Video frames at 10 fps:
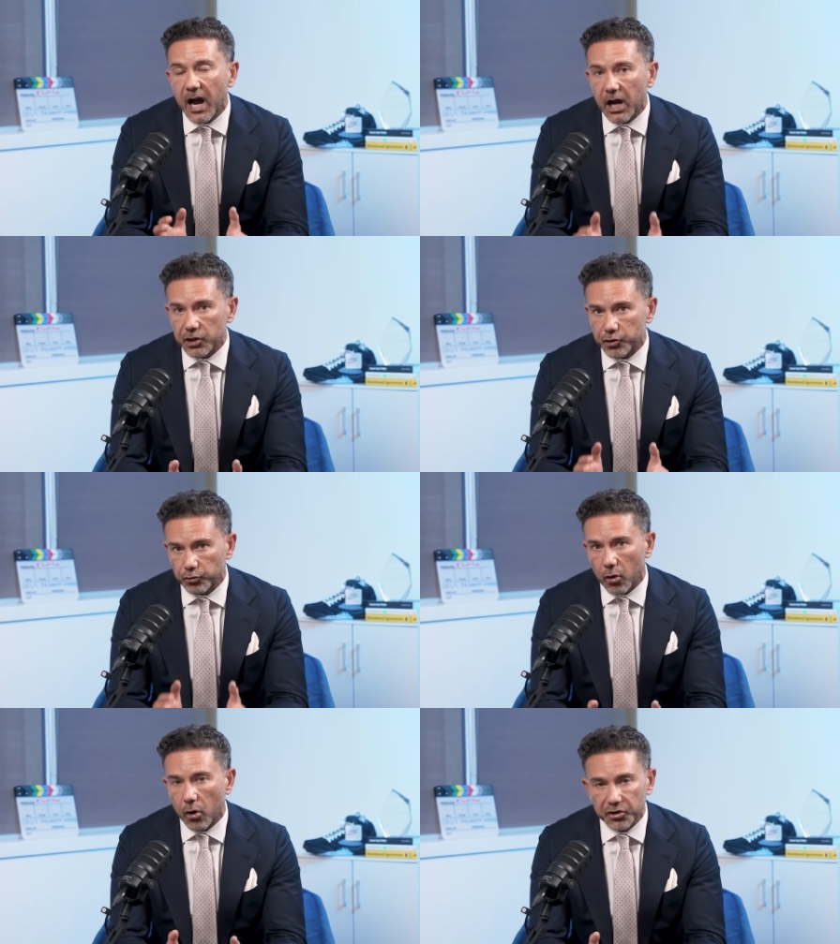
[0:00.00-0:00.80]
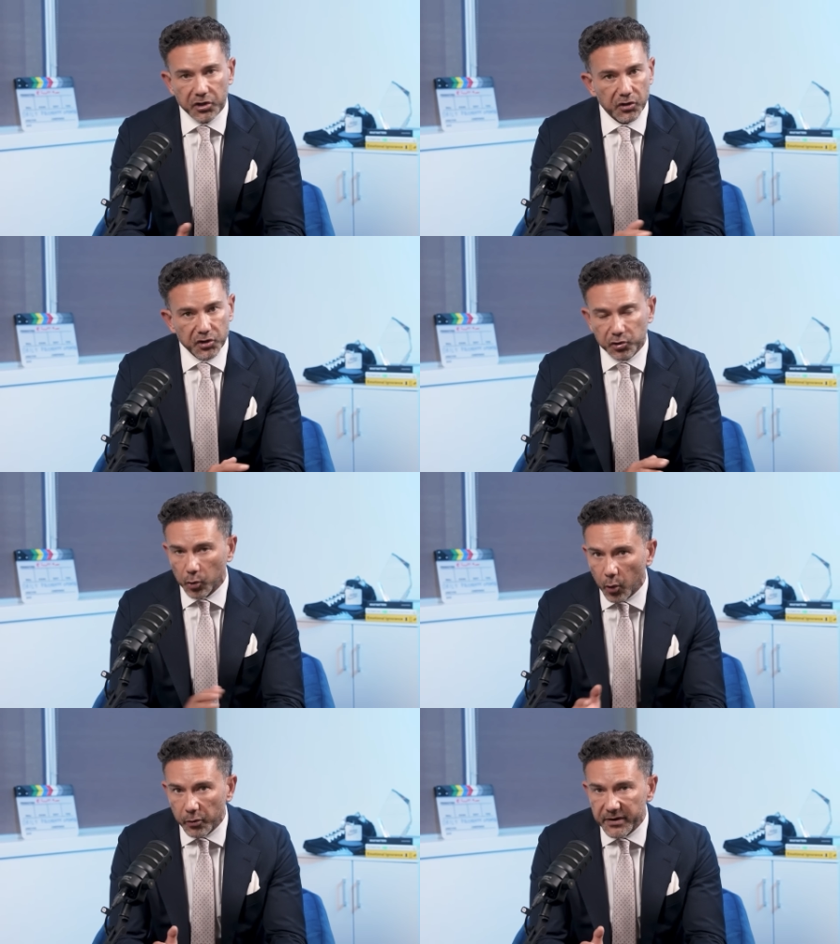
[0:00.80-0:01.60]
are strong. So the
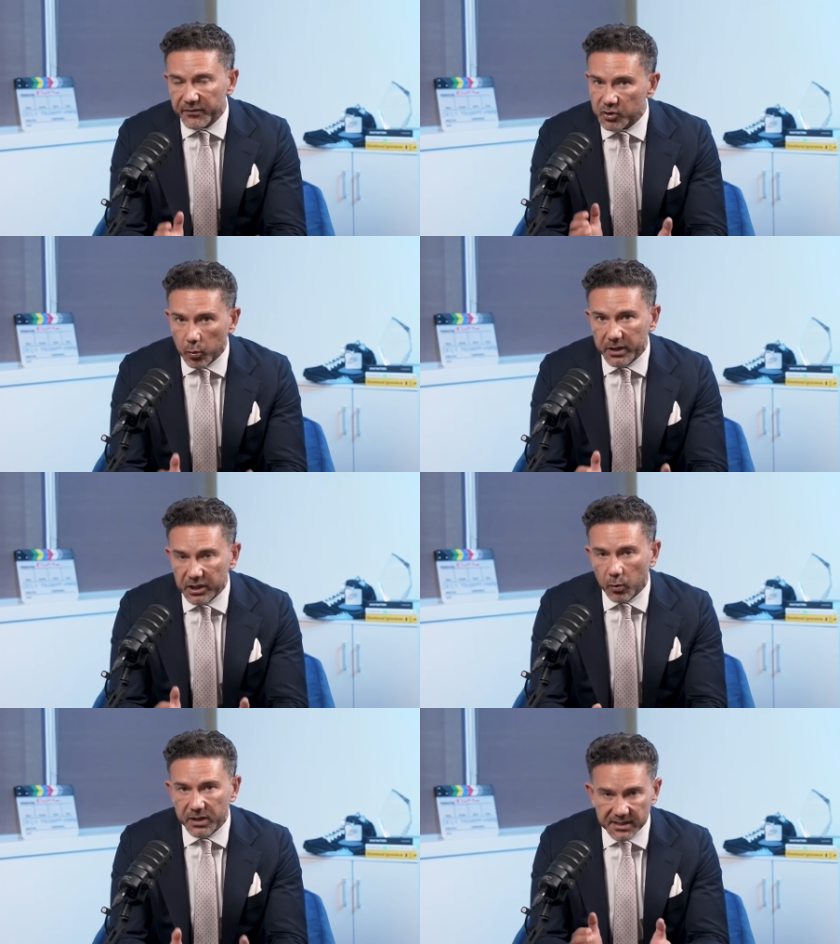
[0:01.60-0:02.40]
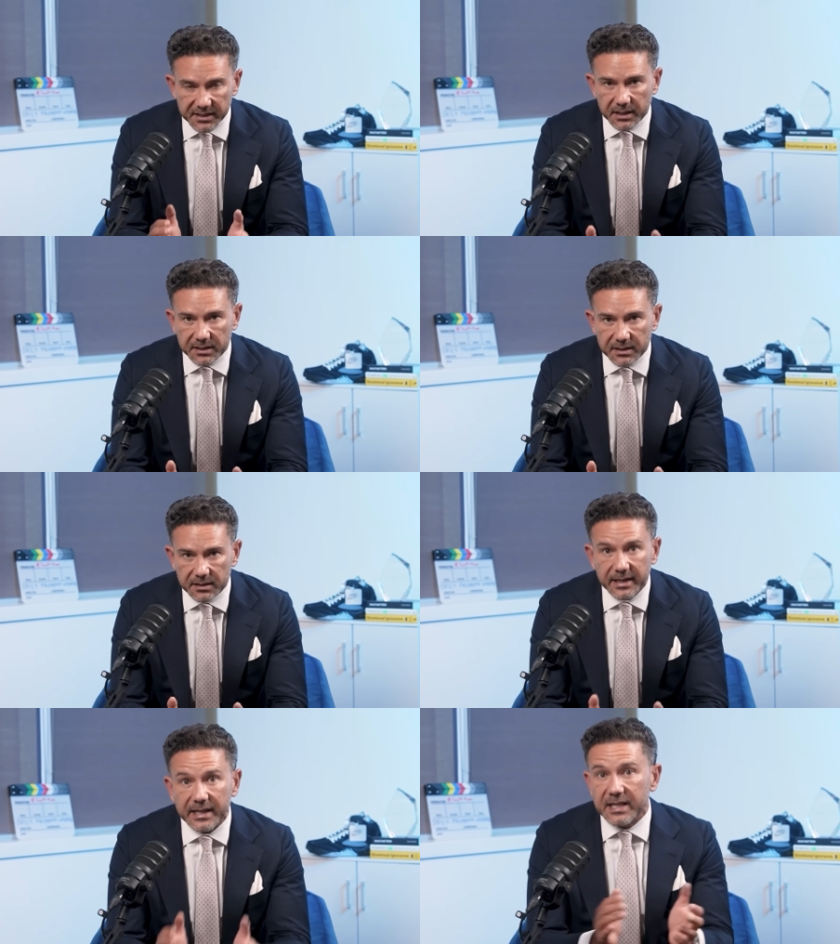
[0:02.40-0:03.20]
story for 2026
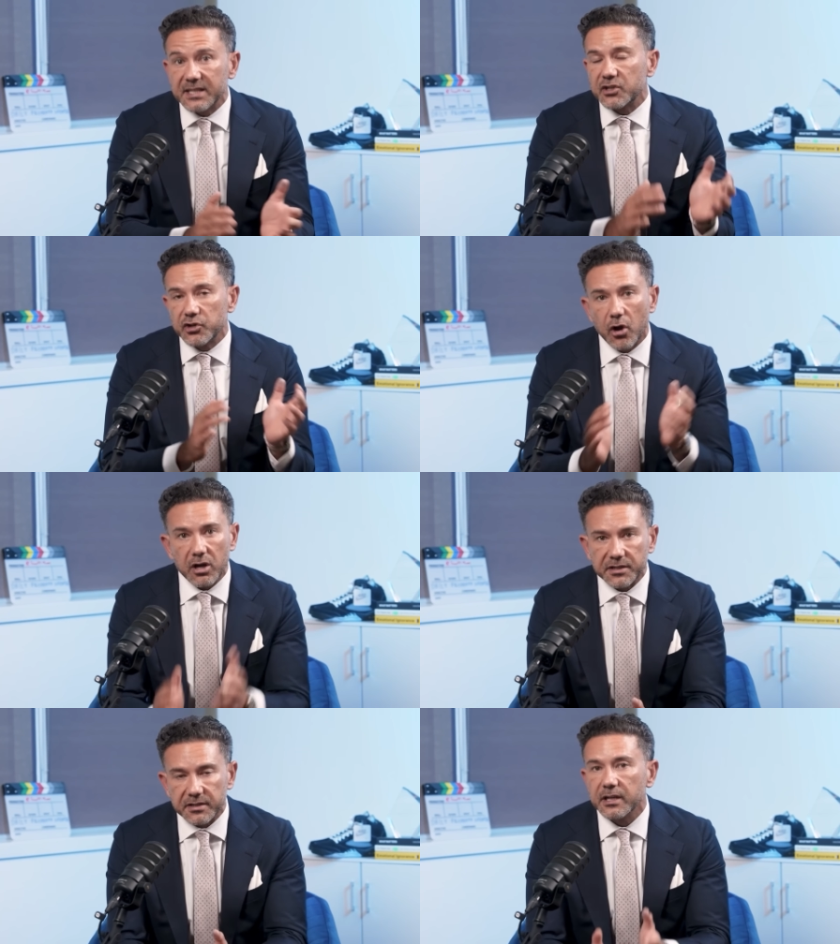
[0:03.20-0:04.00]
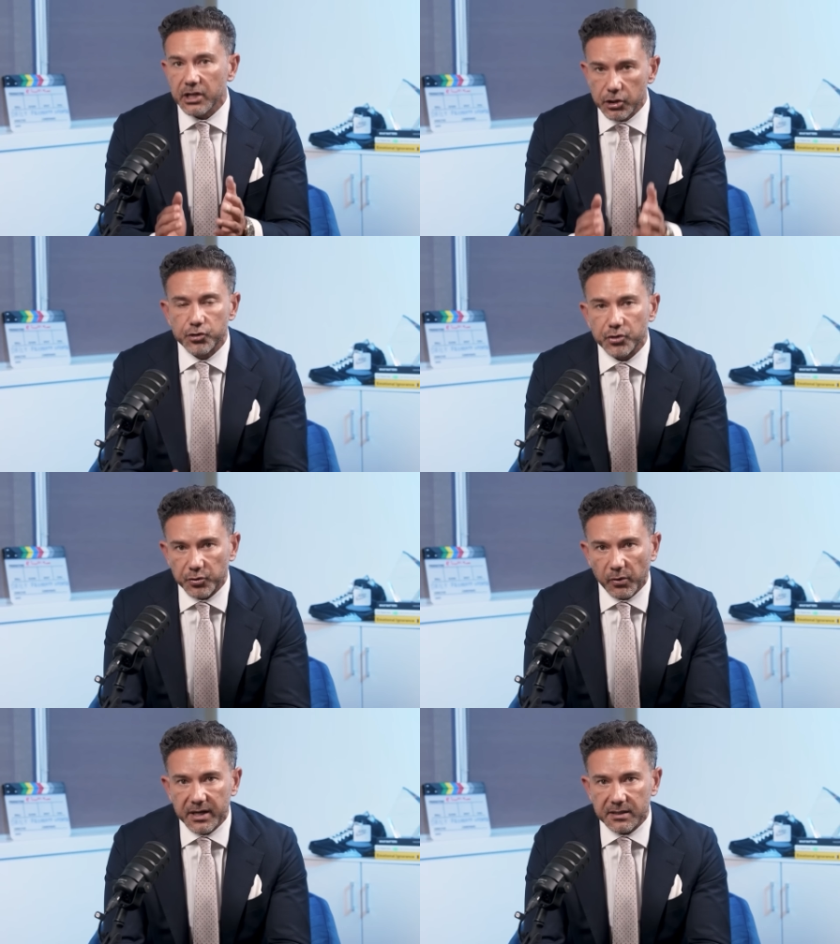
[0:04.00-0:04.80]
is not interest
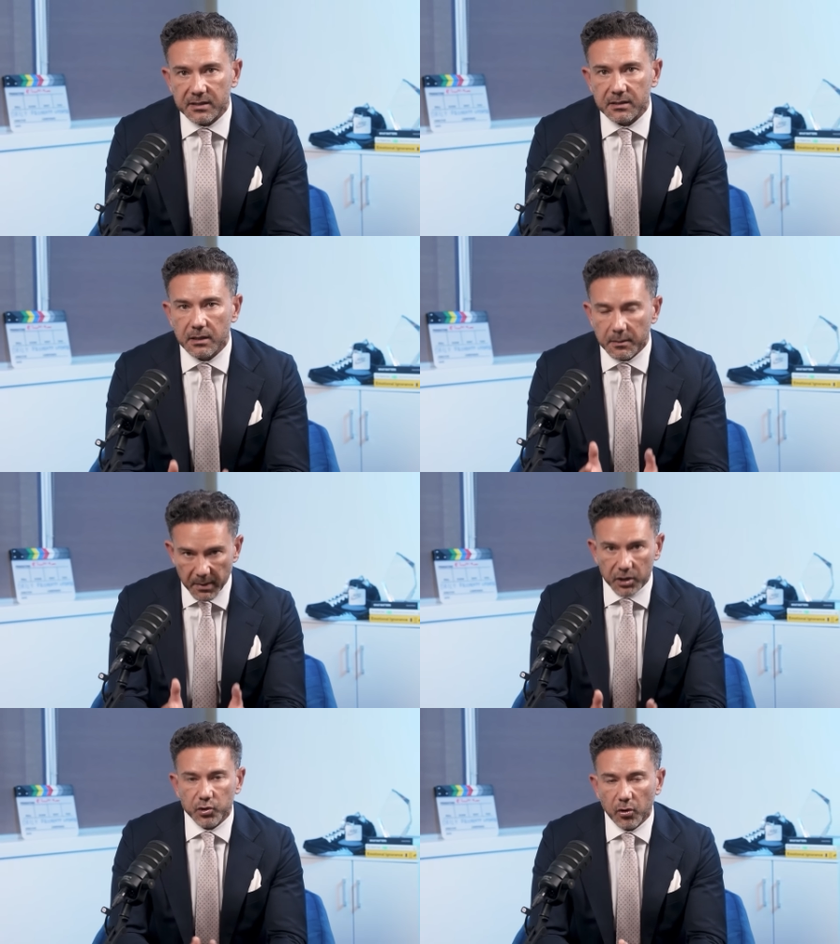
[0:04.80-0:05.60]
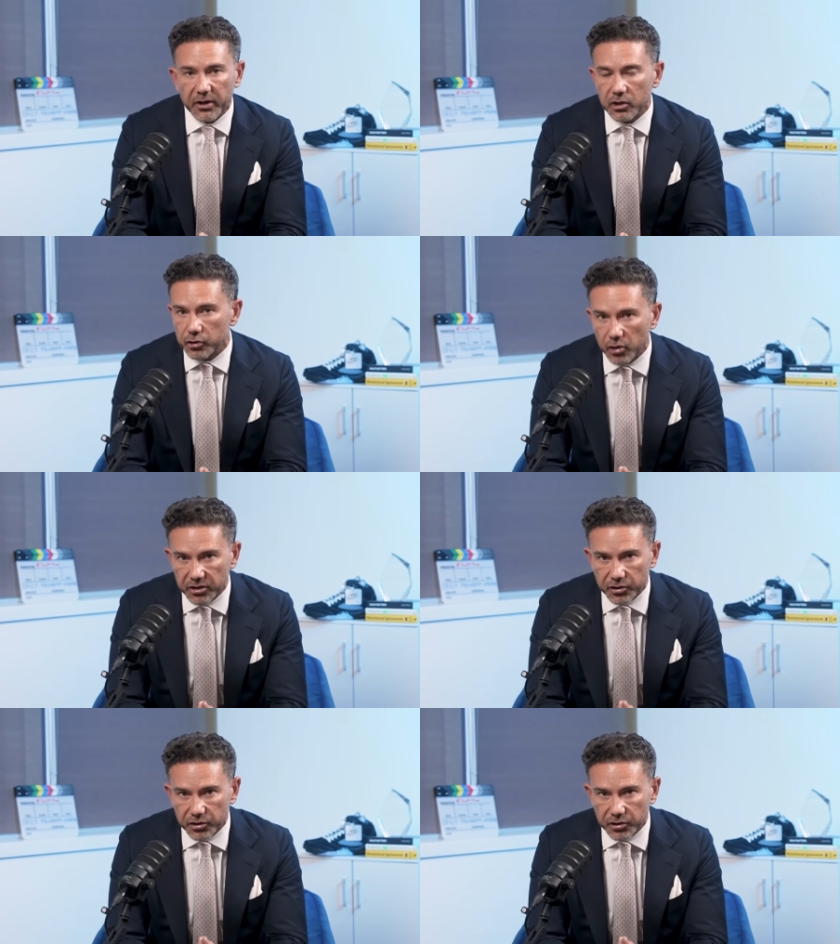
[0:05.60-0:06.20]
rates. Make sure that you're not